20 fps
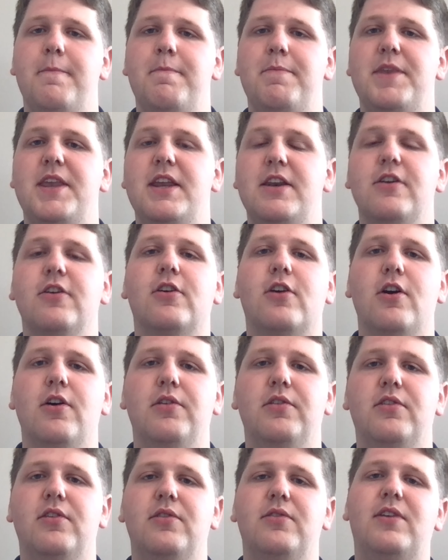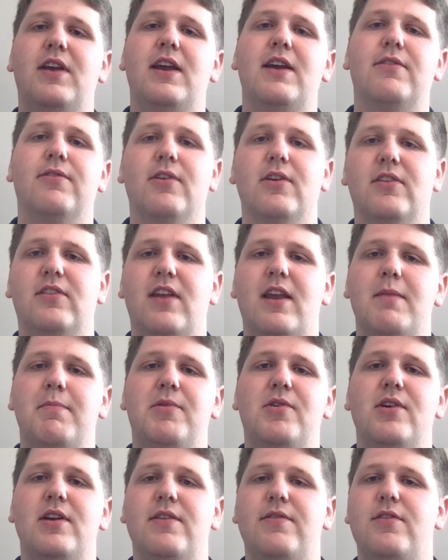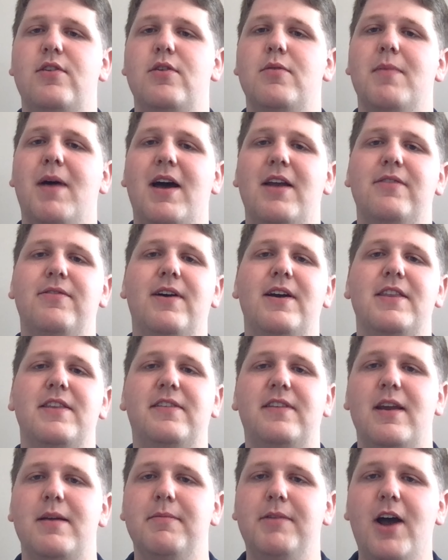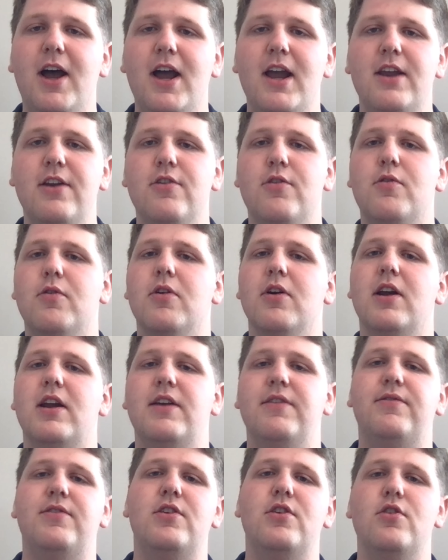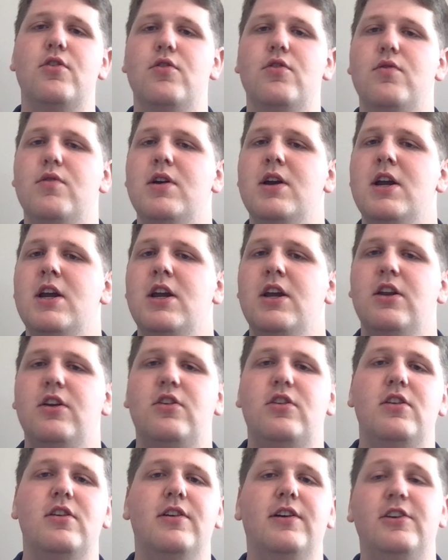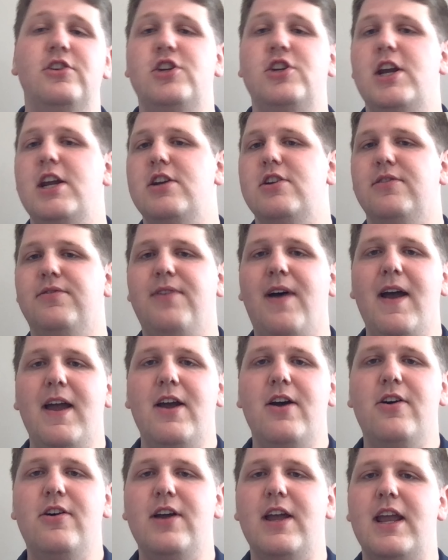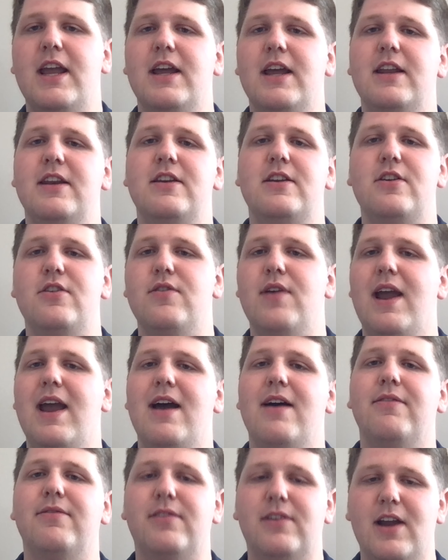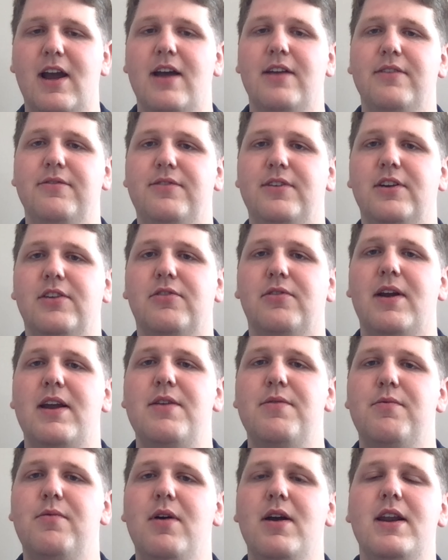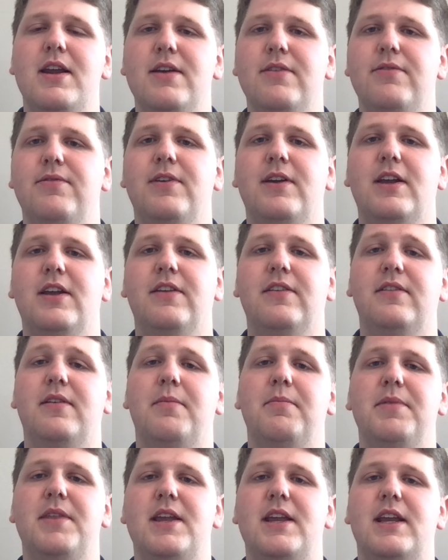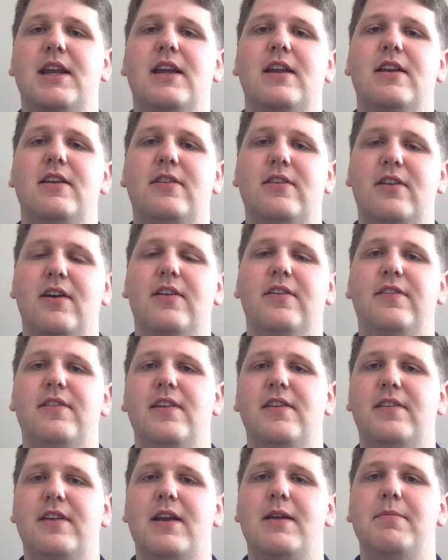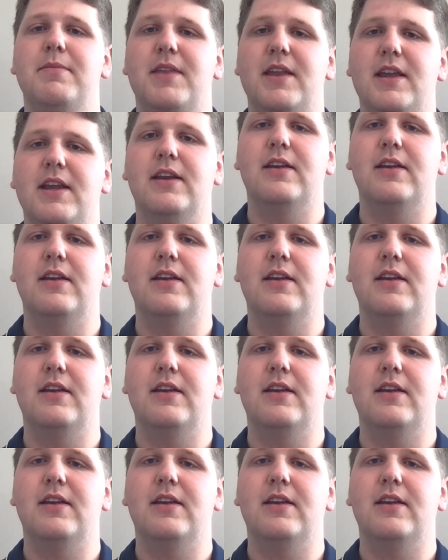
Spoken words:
in your code? So take, for example, if you modify the same line or if you change a file and you have conflicts, right? What if something does the same thing?